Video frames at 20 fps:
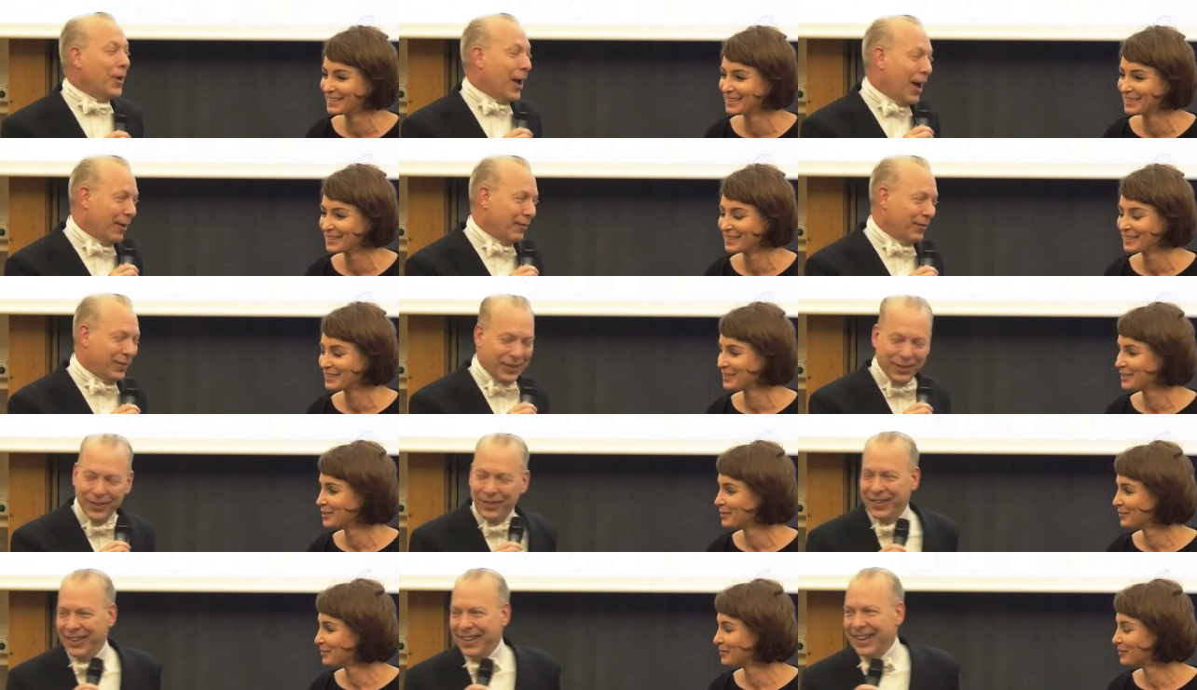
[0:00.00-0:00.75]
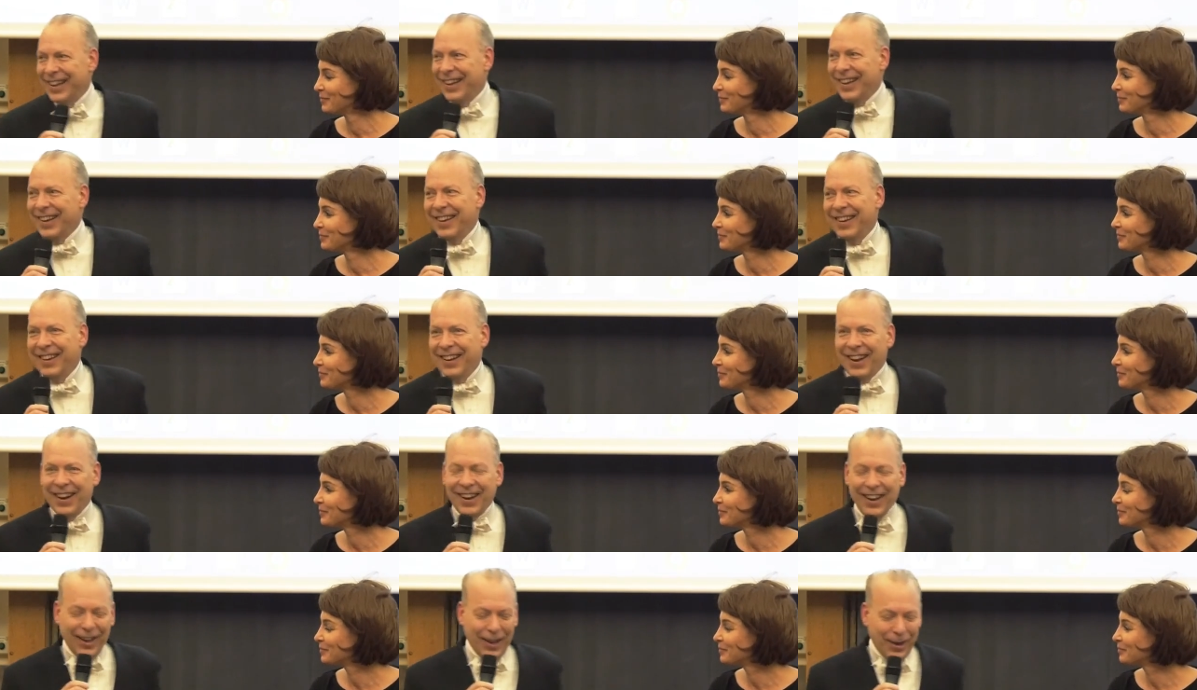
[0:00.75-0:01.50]
Speaker 1: you have to.
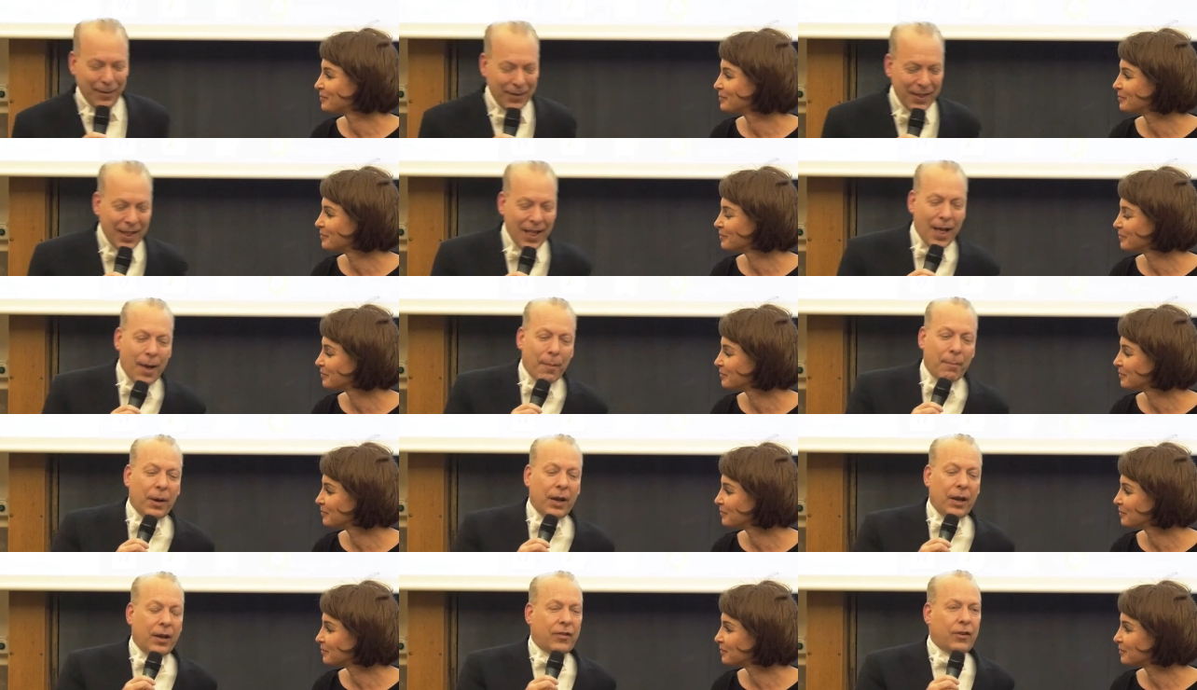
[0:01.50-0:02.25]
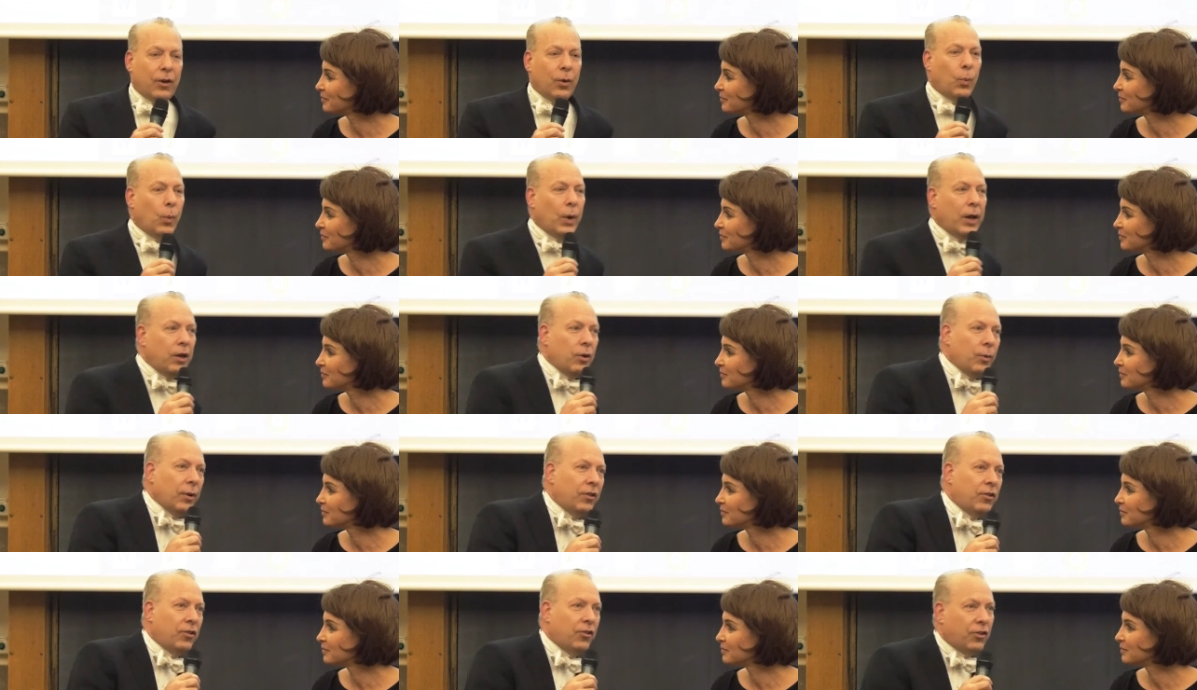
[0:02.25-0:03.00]
Uh, but so when
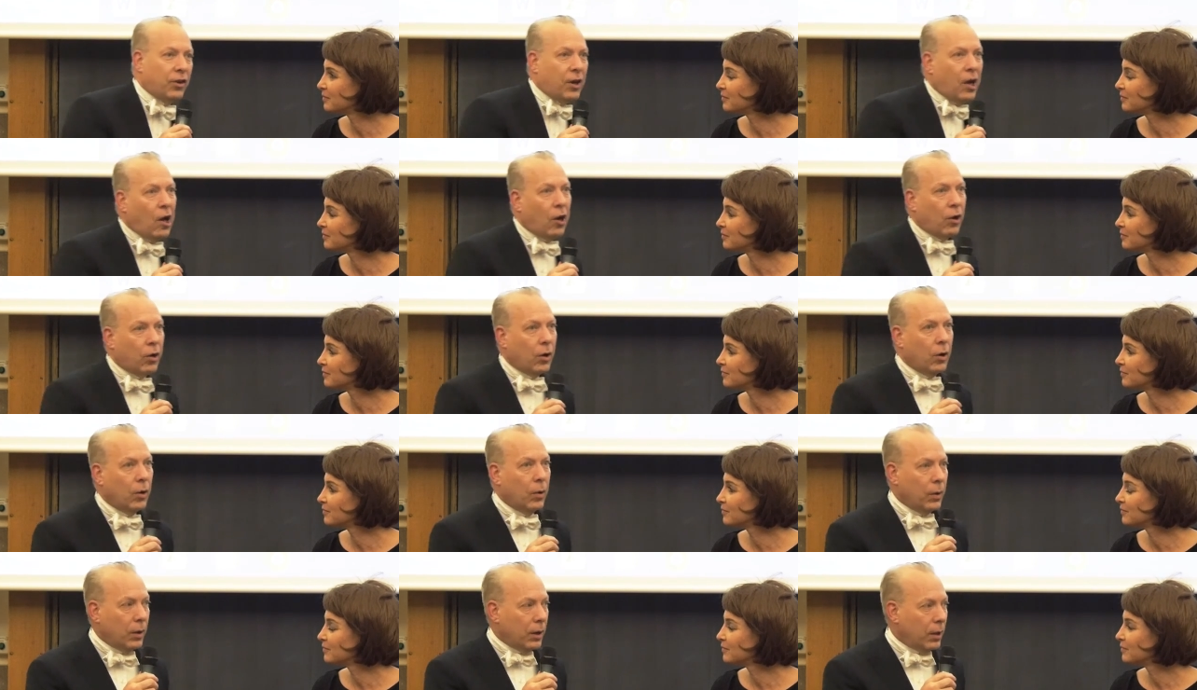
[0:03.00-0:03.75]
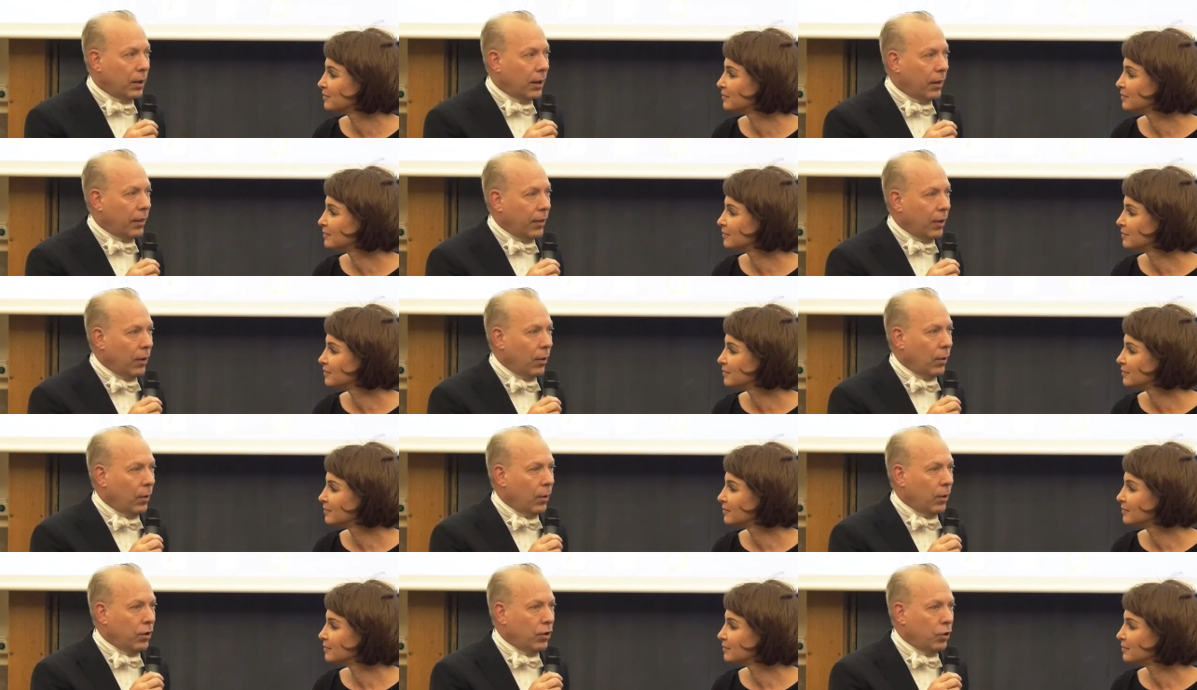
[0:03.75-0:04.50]
you went to Chicago,
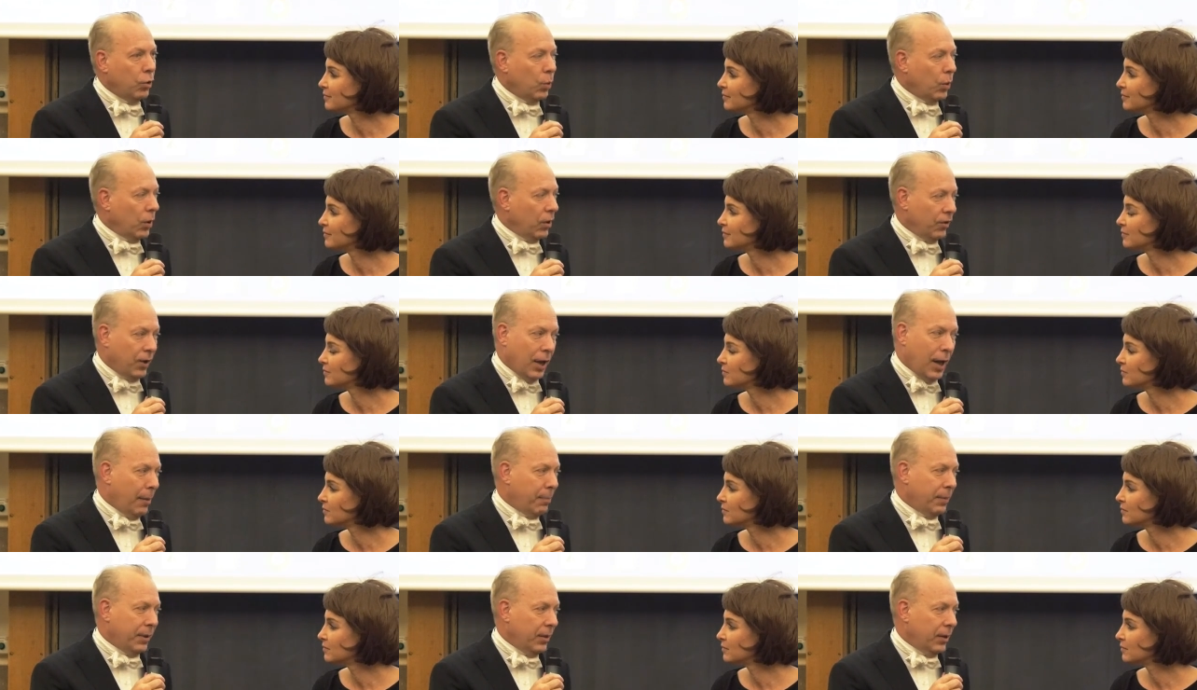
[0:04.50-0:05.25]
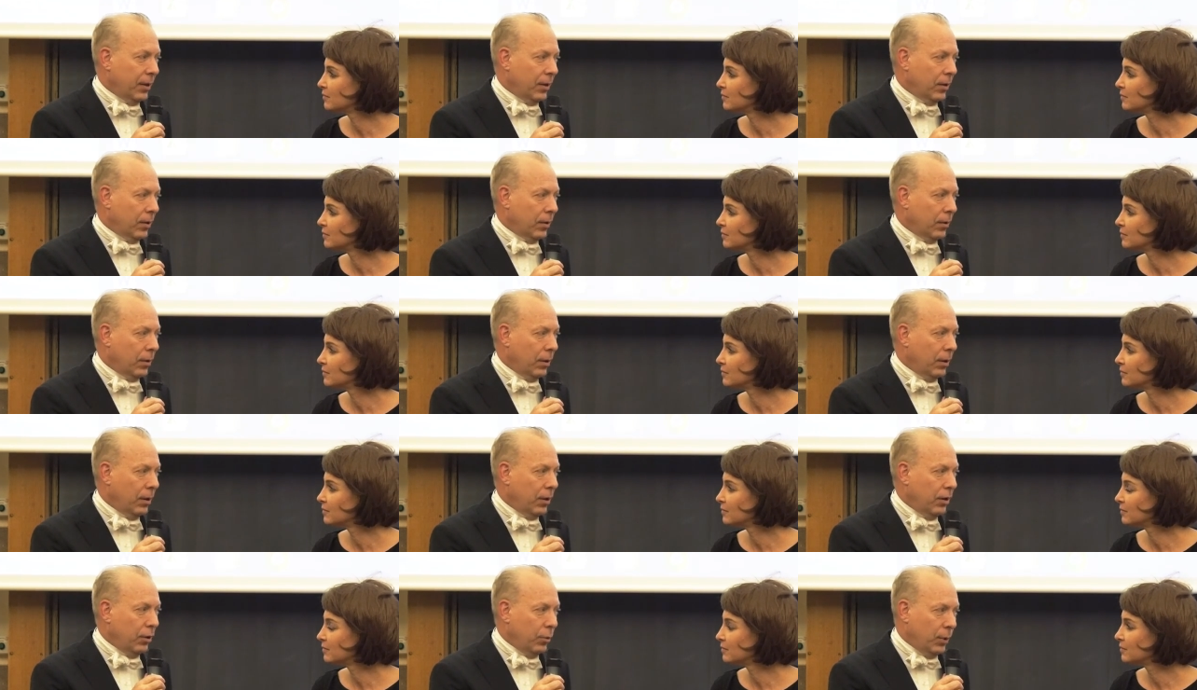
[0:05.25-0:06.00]
though, you weren't happy there.
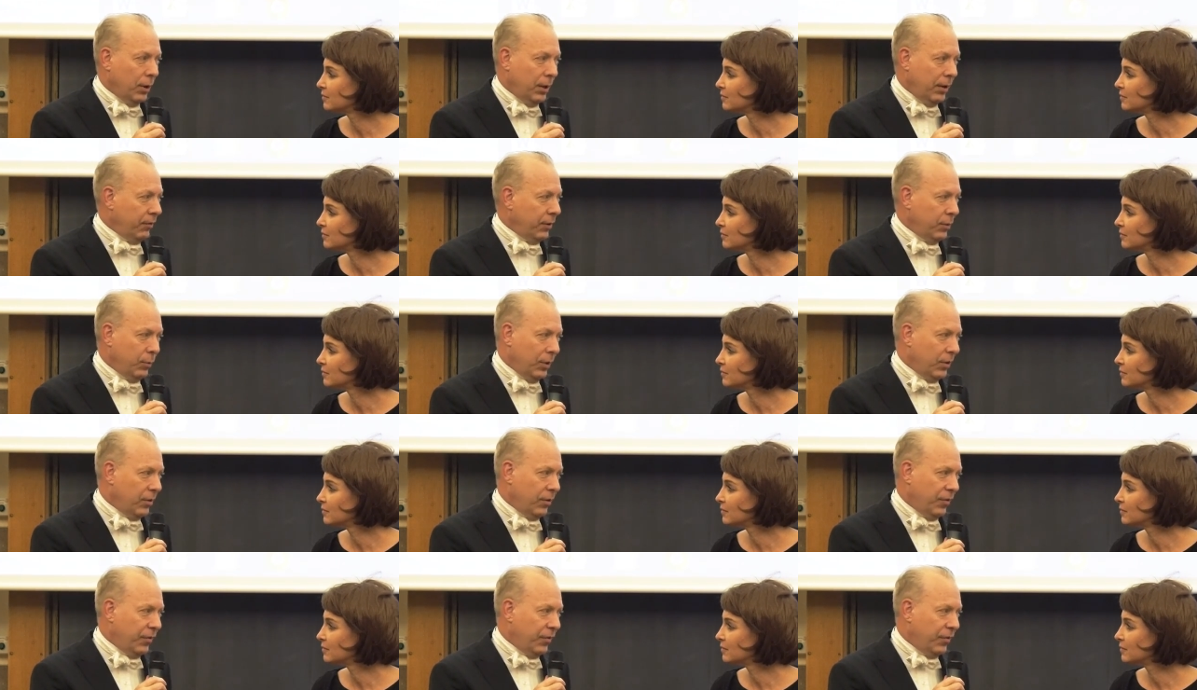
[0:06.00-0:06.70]
Uh, you were living with